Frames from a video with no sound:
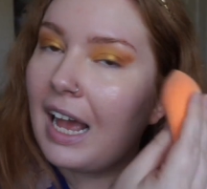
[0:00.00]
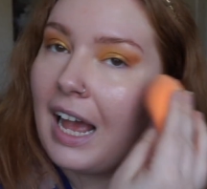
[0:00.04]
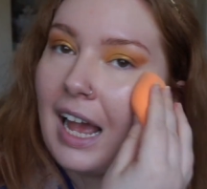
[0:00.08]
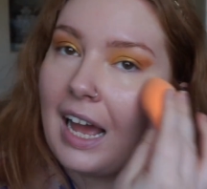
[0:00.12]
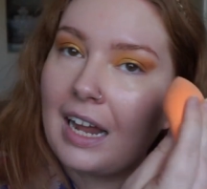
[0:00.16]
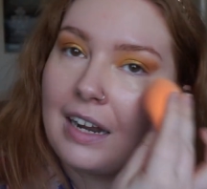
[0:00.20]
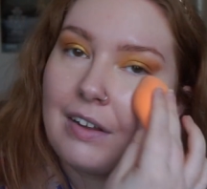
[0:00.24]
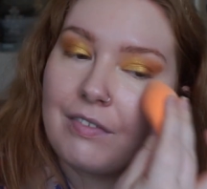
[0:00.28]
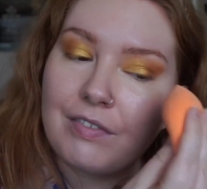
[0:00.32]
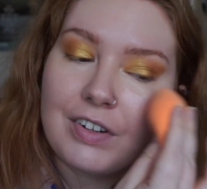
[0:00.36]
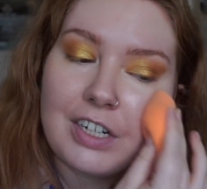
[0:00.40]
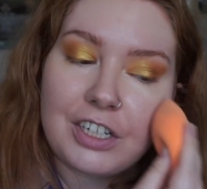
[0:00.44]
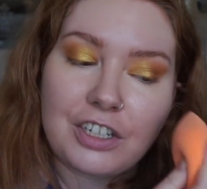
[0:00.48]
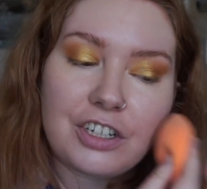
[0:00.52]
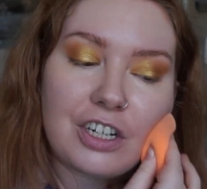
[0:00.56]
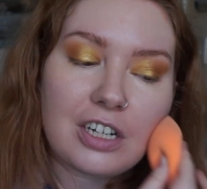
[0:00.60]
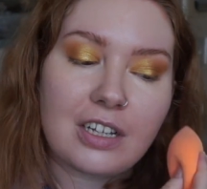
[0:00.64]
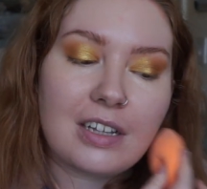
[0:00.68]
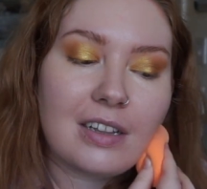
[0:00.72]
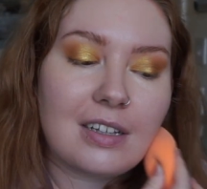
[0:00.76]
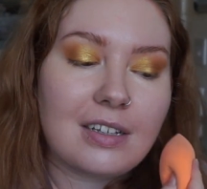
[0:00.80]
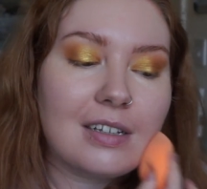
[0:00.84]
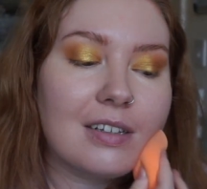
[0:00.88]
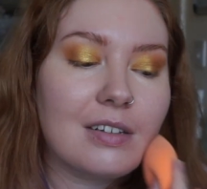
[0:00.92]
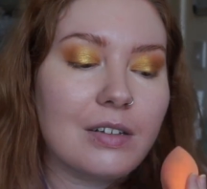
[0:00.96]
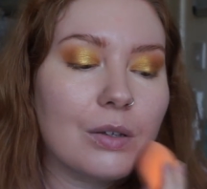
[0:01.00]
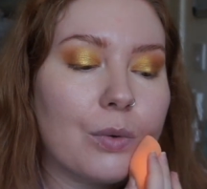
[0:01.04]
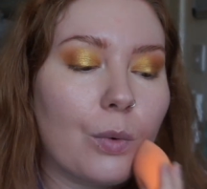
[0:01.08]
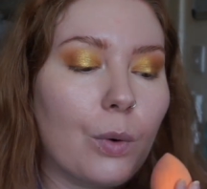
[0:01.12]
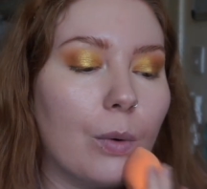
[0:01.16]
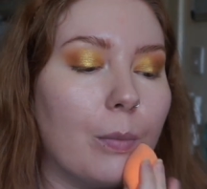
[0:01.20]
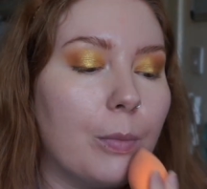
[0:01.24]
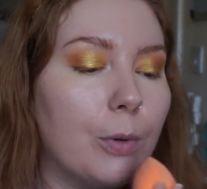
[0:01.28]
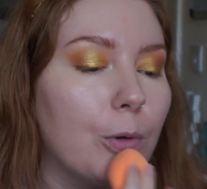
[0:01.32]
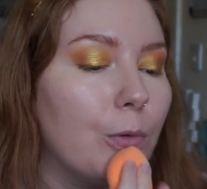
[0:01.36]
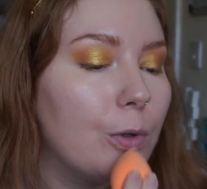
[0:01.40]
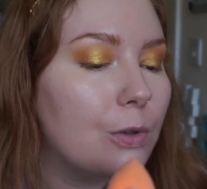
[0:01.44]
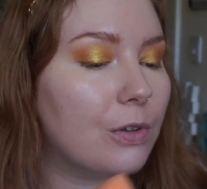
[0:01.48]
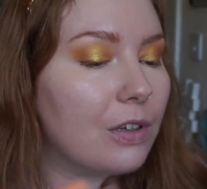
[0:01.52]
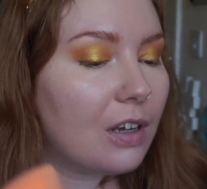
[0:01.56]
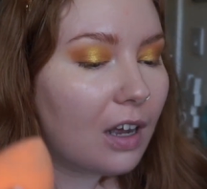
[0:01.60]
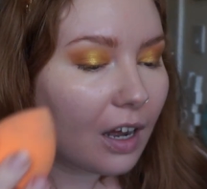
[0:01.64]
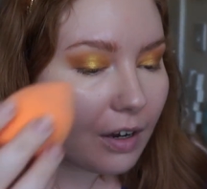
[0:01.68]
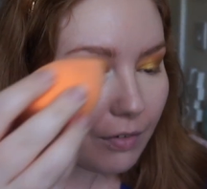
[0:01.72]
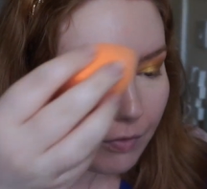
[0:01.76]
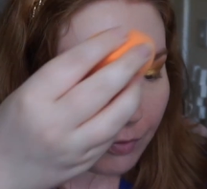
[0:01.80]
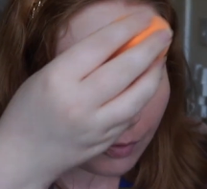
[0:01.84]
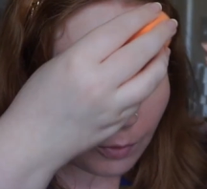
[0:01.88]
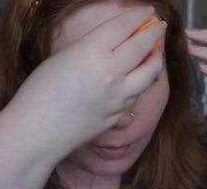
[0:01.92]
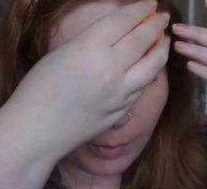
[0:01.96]
And eventually these squabbles
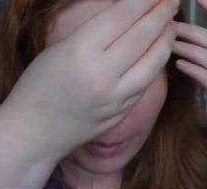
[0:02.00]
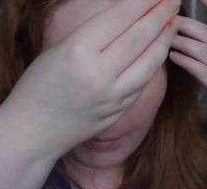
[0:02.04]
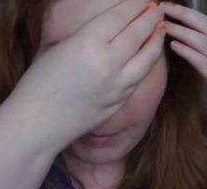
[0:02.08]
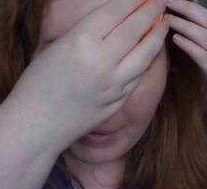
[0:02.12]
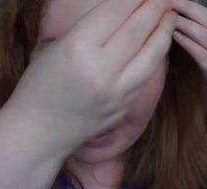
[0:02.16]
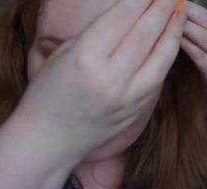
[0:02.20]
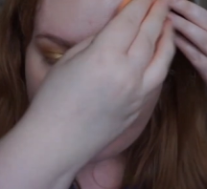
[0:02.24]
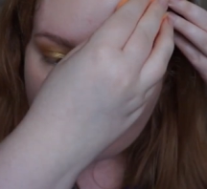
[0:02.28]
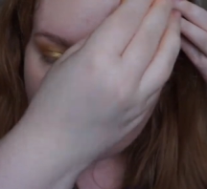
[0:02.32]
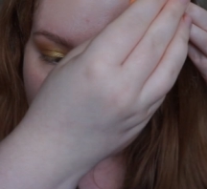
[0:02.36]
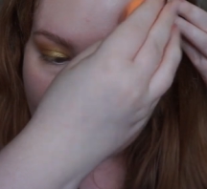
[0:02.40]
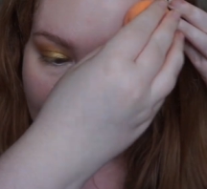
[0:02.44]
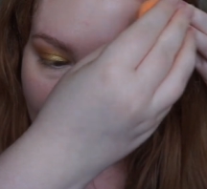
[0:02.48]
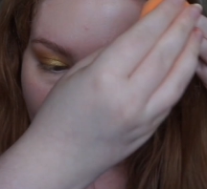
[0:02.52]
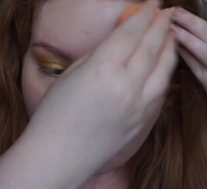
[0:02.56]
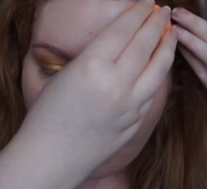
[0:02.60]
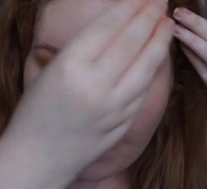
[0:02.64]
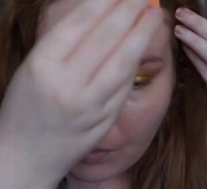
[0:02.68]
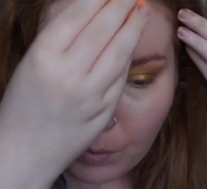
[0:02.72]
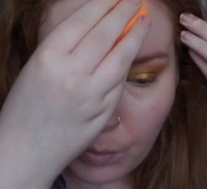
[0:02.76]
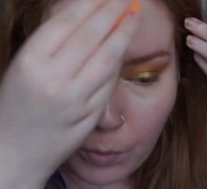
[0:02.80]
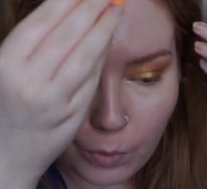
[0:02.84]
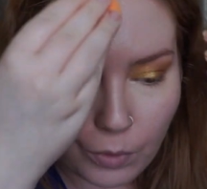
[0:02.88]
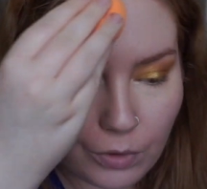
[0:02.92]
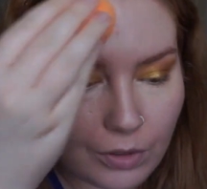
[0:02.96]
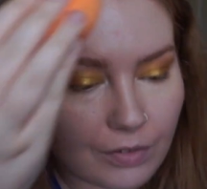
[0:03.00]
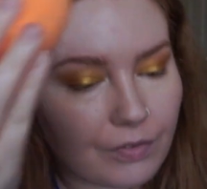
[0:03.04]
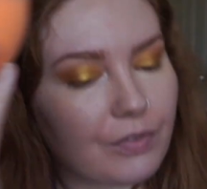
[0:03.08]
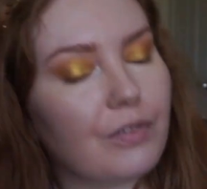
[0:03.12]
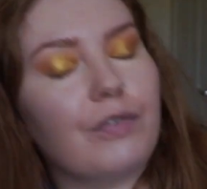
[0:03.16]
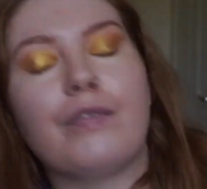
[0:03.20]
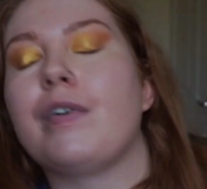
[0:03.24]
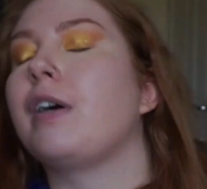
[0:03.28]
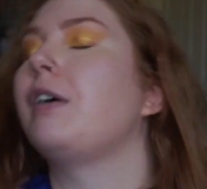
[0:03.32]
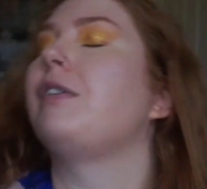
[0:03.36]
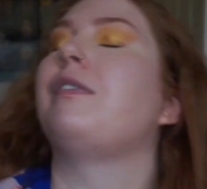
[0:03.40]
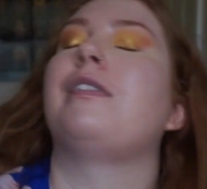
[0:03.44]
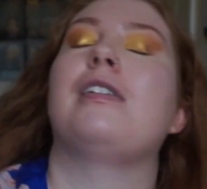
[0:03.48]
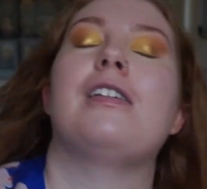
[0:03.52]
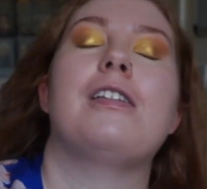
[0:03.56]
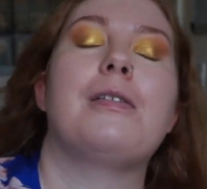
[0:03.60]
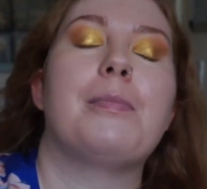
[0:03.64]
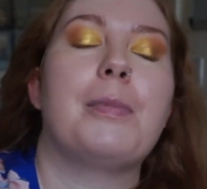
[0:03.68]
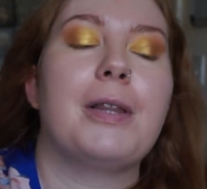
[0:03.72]
kind of form the basis of the Wars of the Roses,